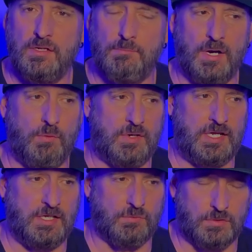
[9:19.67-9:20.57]
but when I
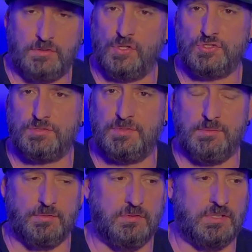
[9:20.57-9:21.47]
get real close to
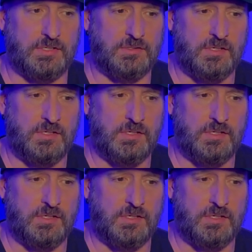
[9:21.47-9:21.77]
people and